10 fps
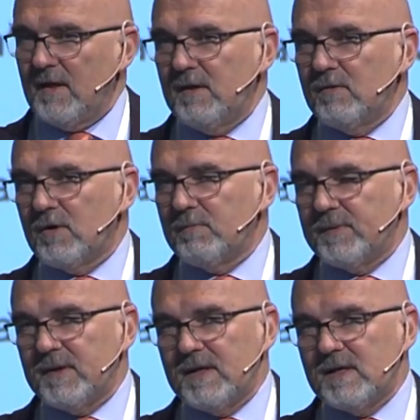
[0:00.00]
Europe
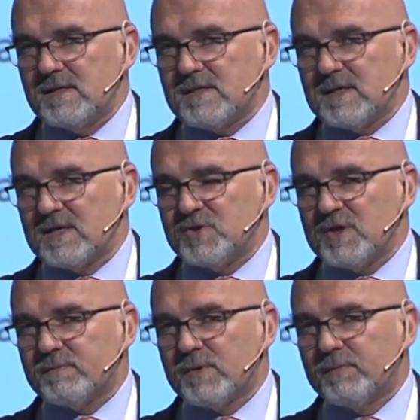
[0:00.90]
is, has
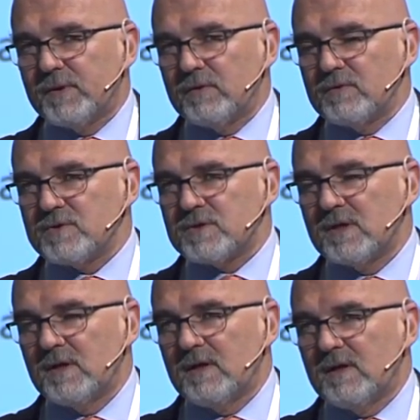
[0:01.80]
just proposed
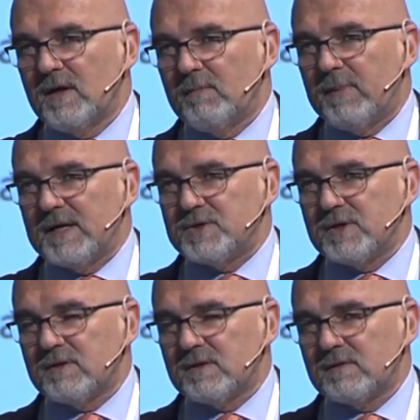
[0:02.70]
a
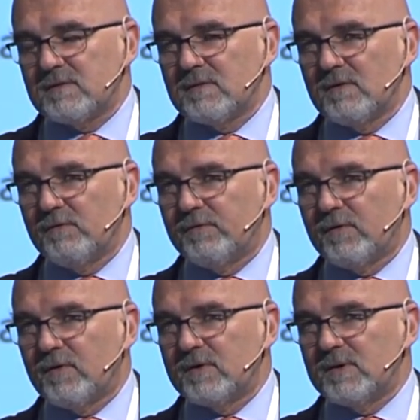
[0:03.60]
budget
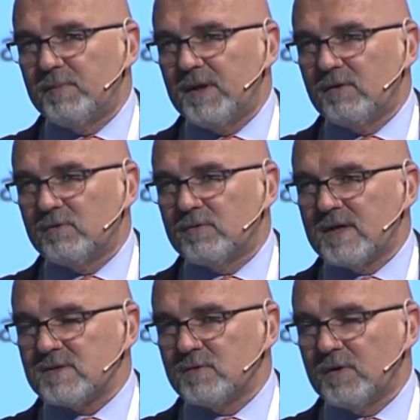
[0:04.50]
for the period
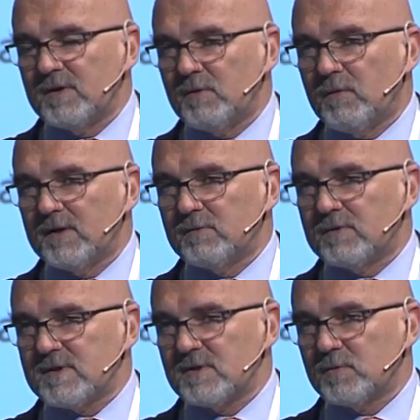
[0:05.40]

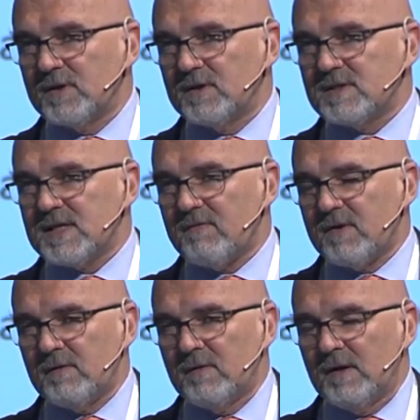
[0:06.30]

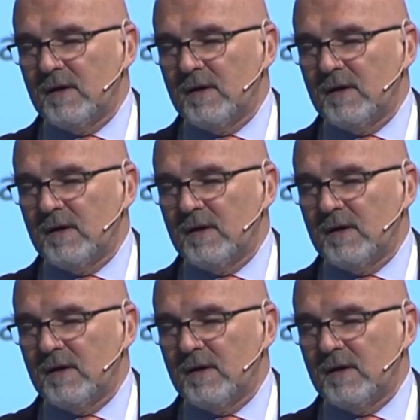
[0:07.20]
2021-2027,